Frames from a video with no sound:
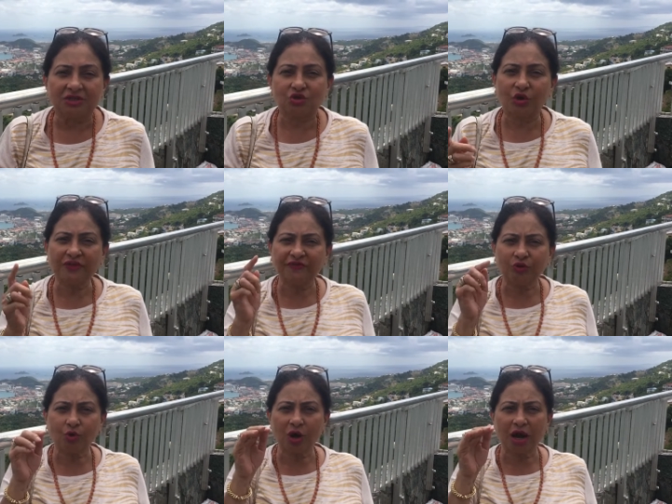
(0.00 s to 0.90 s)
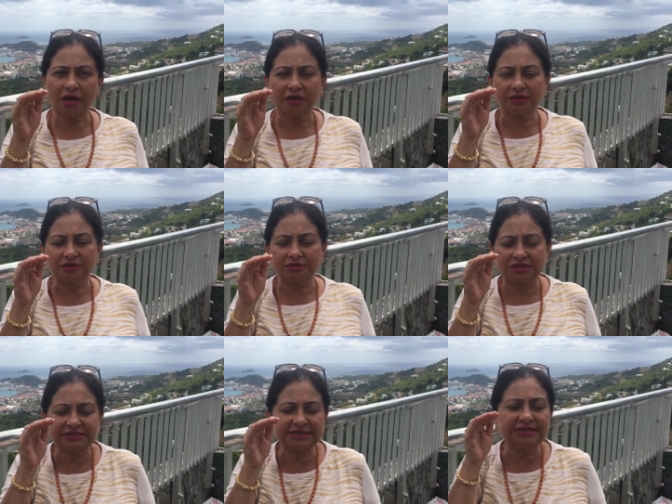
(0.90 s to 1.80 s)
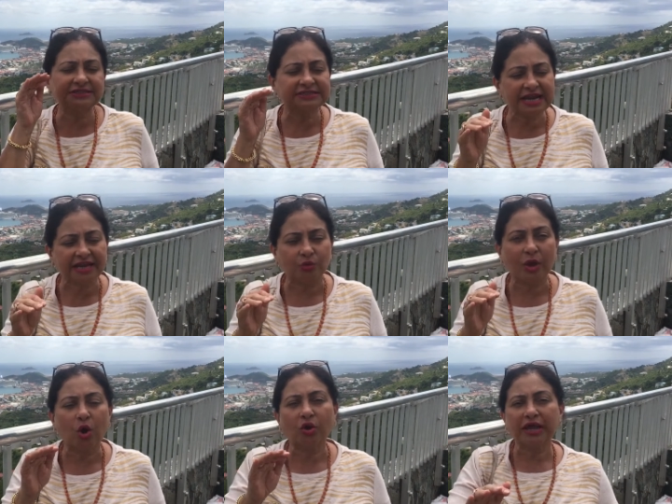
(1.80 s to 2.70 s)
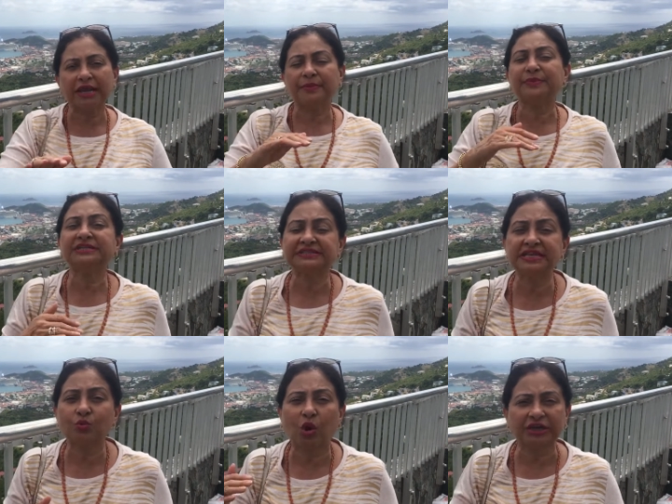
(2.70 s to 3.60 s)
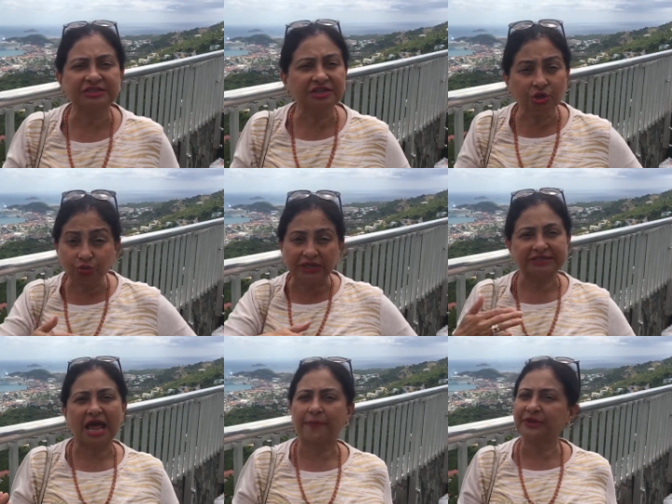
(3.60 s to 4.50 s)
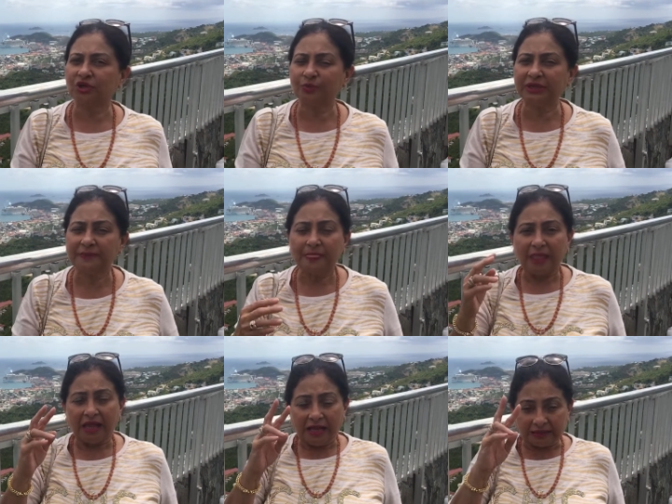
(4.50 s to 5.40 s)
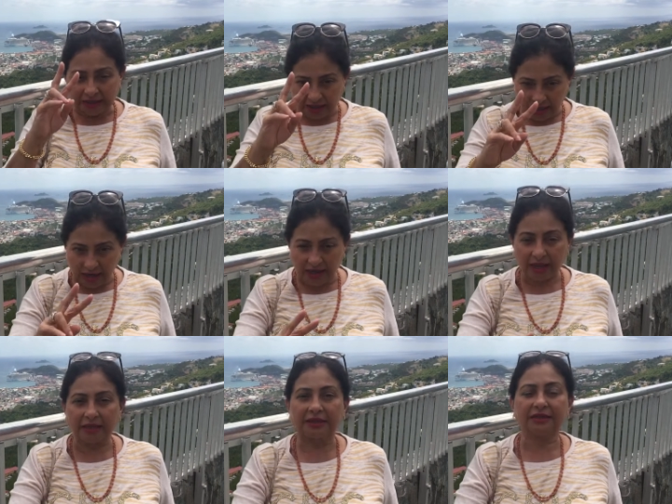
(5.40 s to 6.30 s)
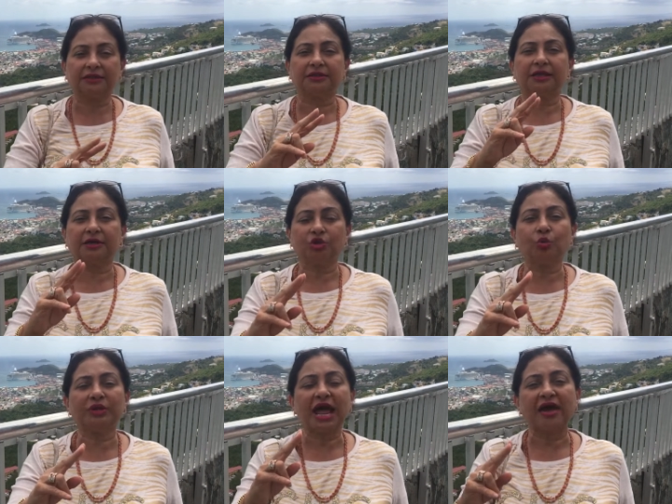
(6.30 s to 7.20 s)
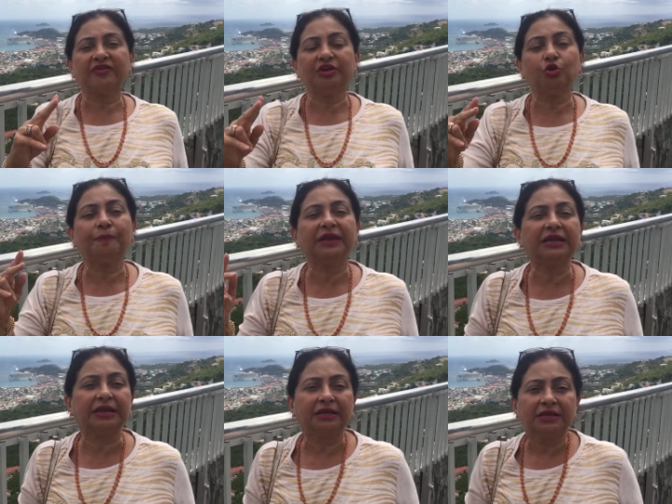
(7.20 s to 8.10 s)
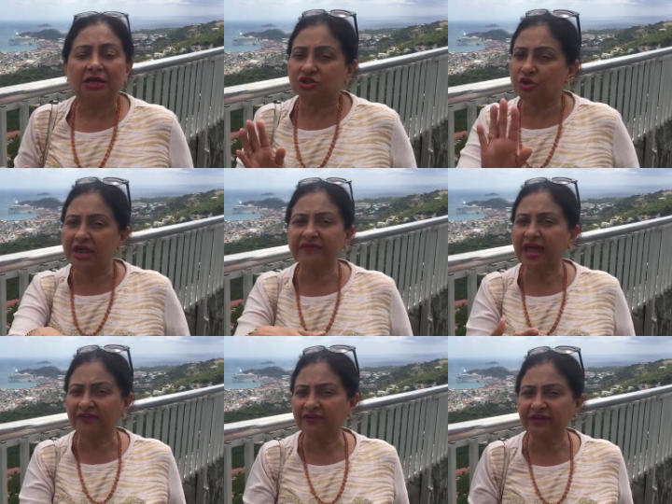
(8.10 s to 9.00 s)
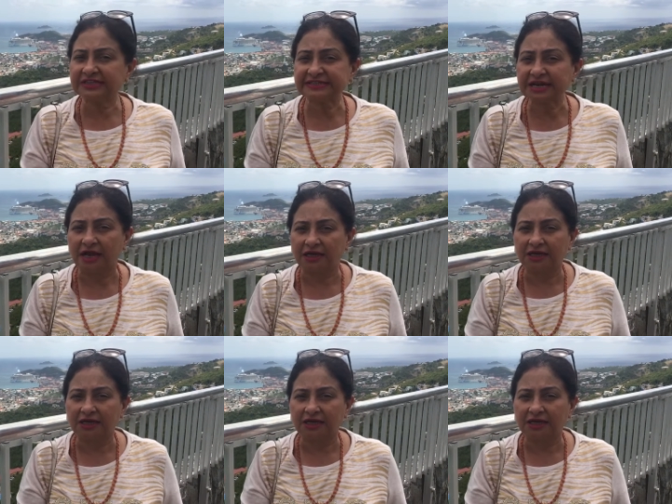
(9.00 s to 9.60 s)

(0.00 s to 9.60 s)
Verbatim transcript: So if you are just in a state where, okay, let me see what is new that is happening to me, the, the, the, you will have a new beginning. So never ever feel stuck.